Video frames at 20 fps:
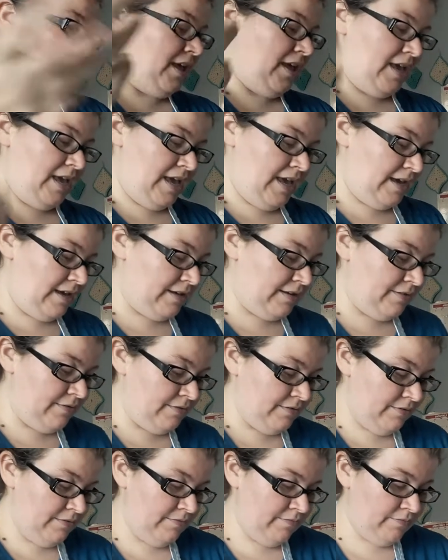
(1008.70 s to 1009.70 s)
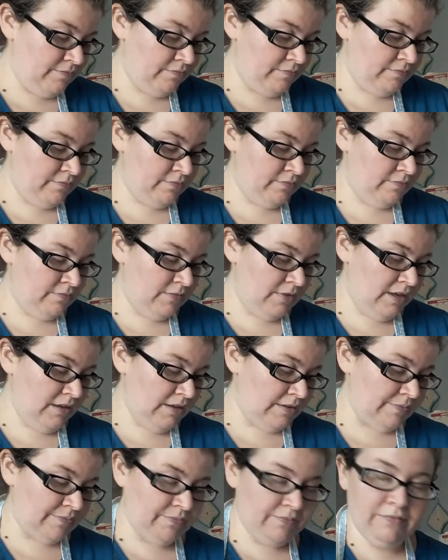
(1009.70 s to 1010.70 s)
And
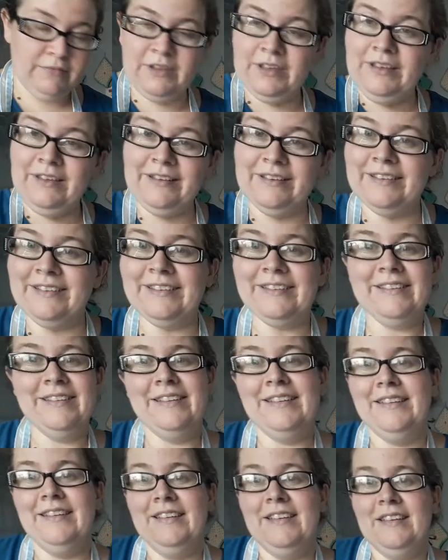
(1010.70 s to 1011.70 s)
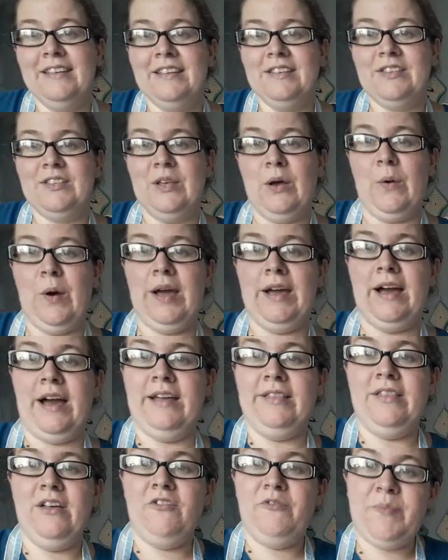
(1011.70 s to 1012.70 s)
yeah. So I
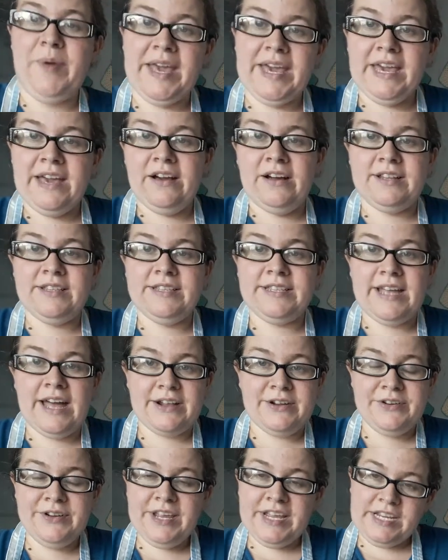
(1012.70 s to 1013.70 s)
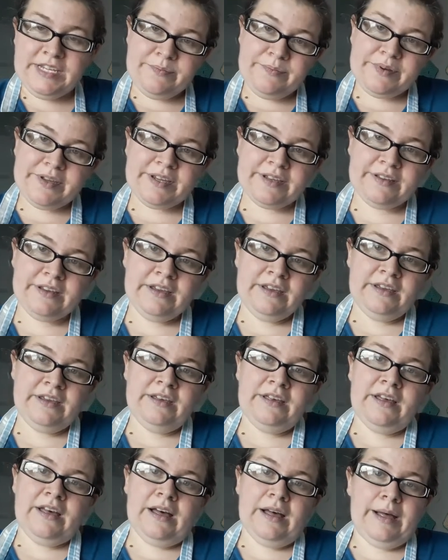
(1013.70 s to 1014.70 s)
love baking on Saturdays, but
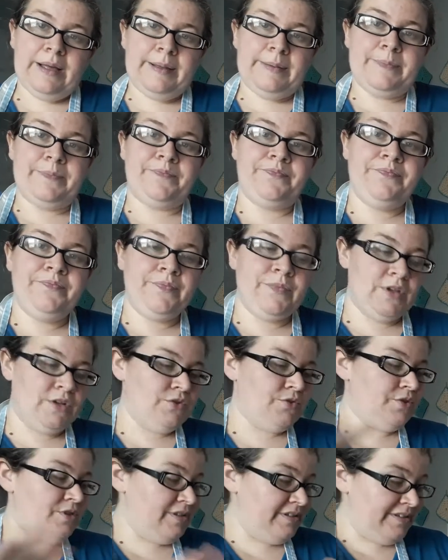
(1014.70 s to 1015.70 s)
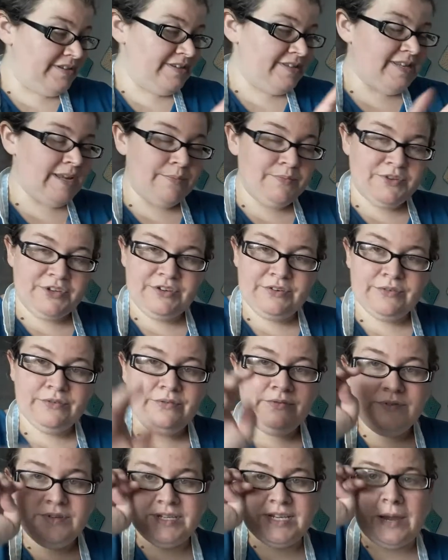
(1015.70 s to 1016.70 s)
so this is step 2.
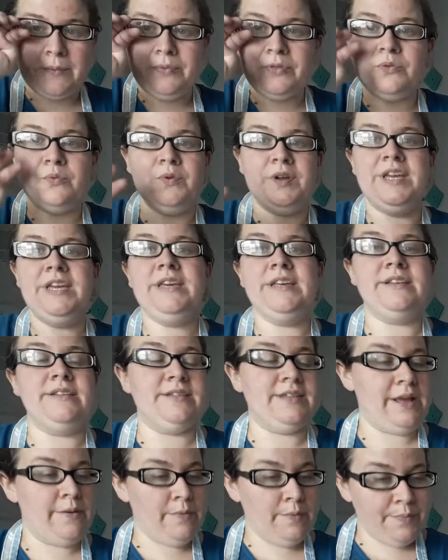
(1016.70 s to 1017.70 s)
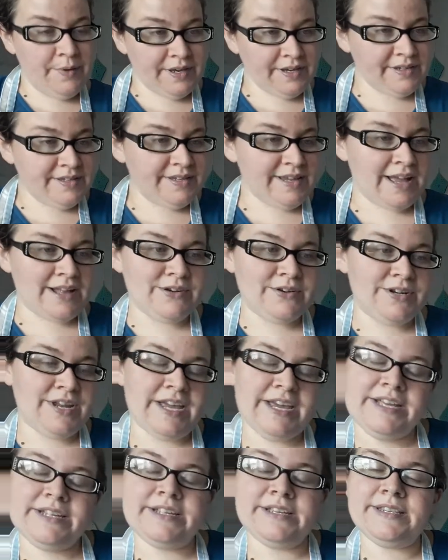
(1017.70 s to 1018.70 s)
Step 3 is I will pick a
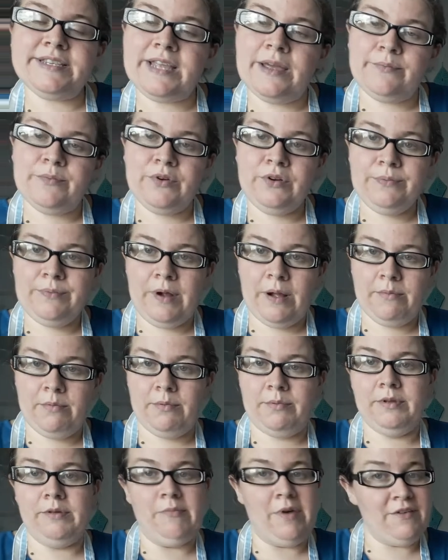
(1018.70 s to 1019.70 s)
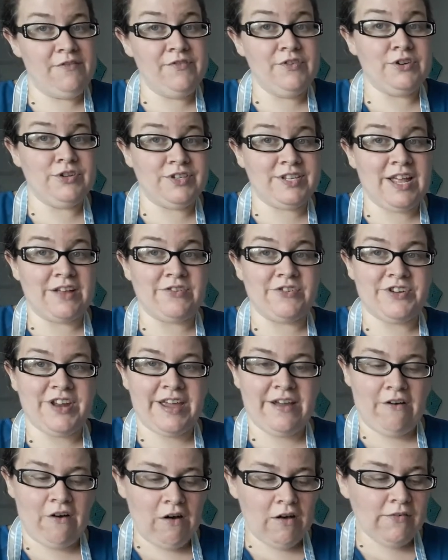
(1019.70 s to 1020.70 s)
Saturday in December, probably my first Saturday
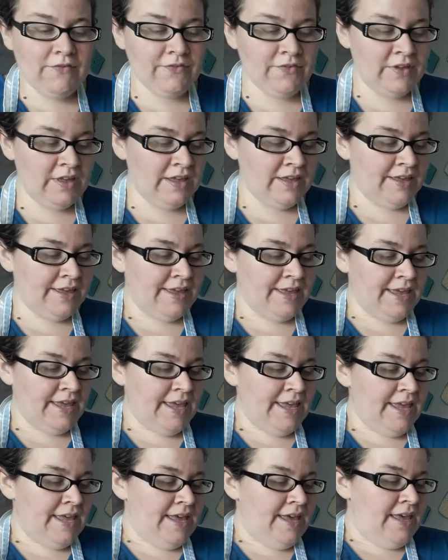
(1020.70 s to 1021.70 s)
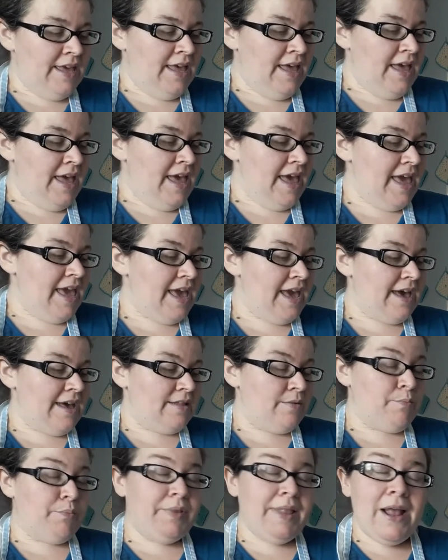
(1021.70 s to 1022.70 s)
off,
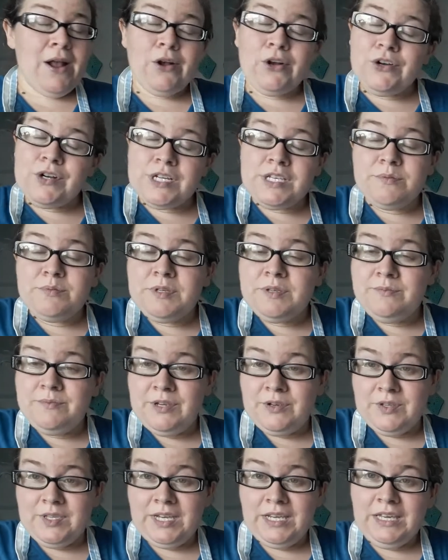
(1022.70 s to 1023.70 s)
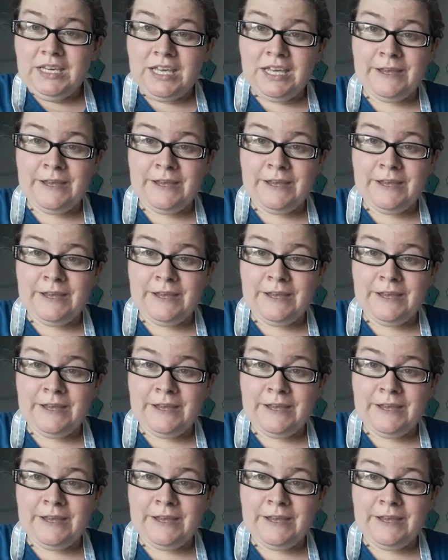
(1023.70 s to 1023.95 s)
and blare Christmas music